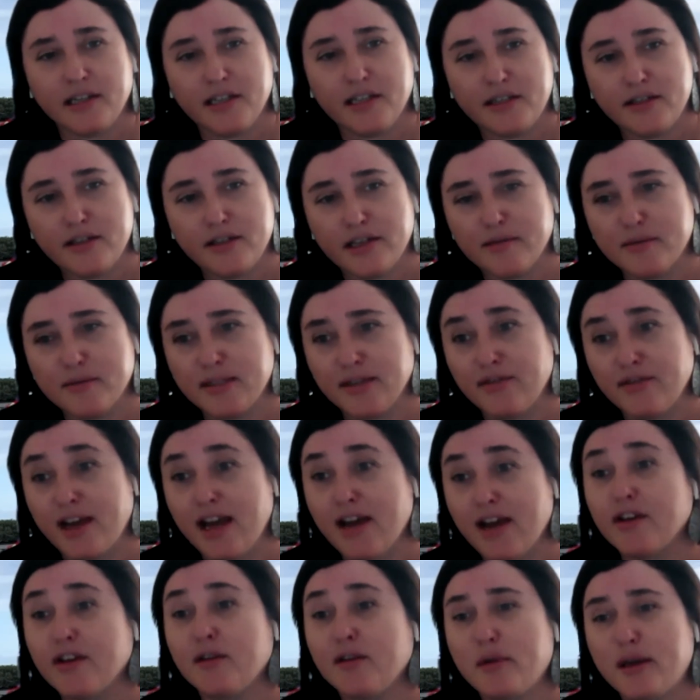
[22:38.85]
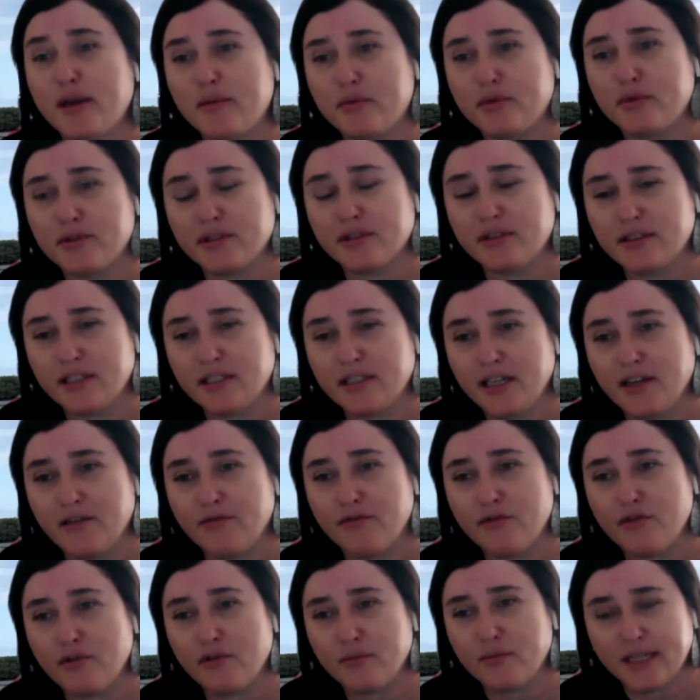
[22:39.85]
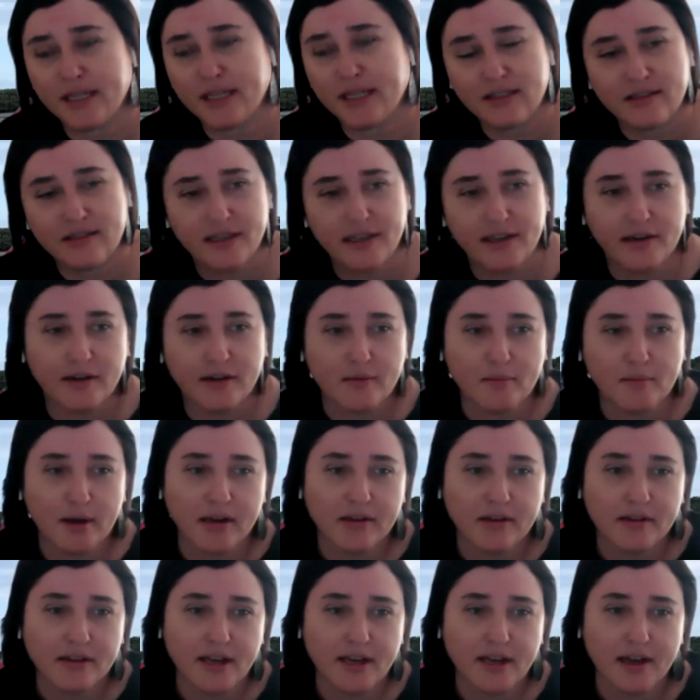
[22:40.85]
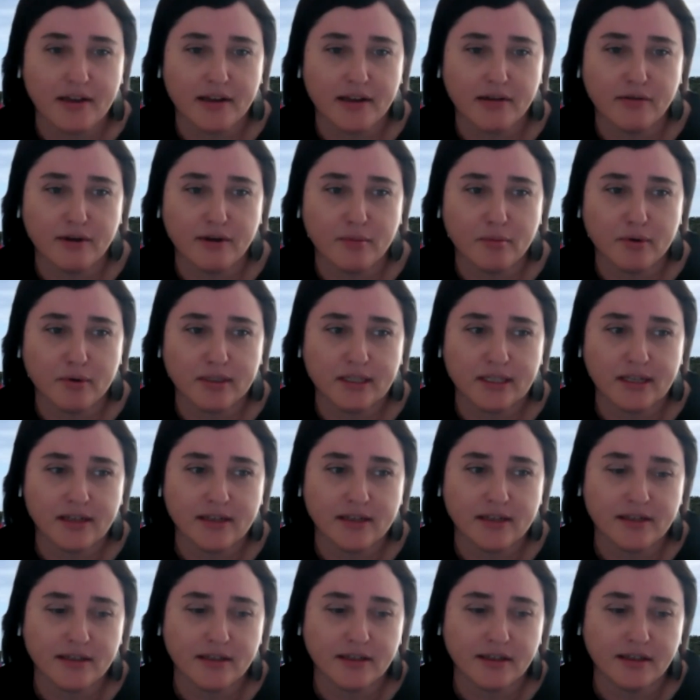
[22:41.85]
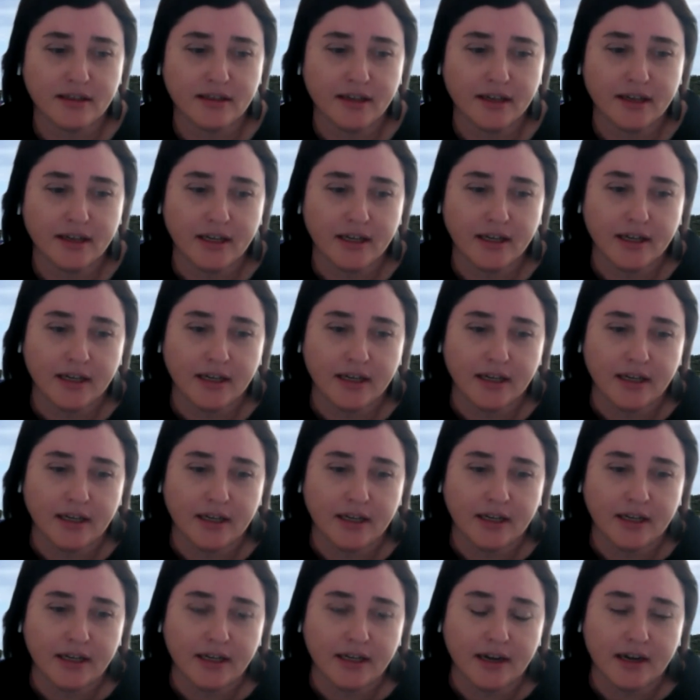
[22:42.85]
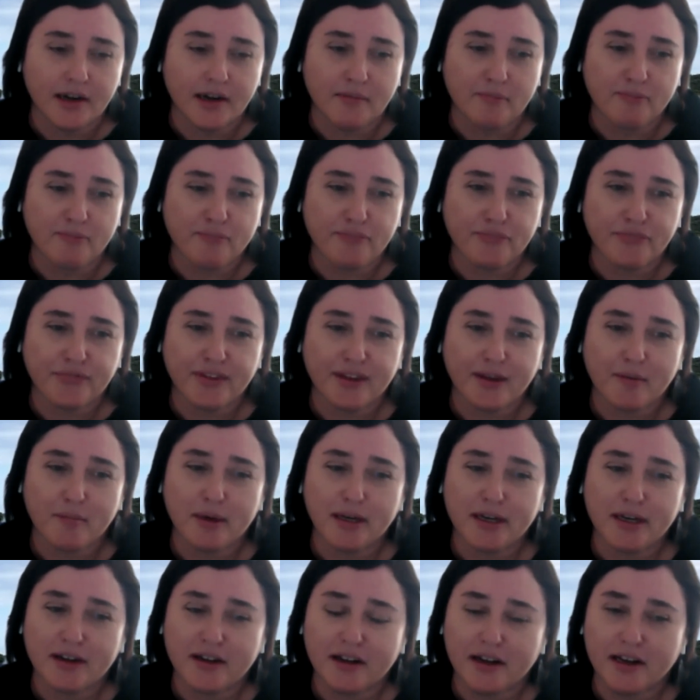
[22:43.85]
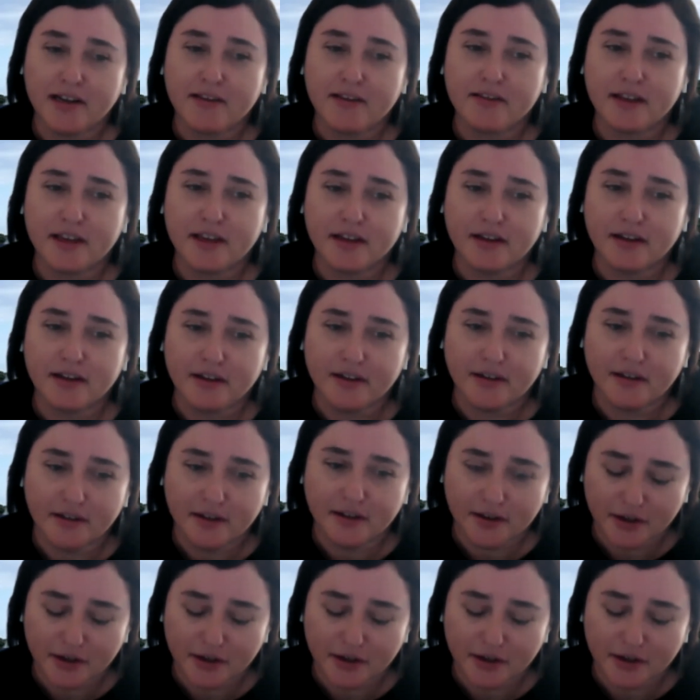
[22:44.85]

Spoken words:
in terms of having people's informed consent about how they're represented. But I think,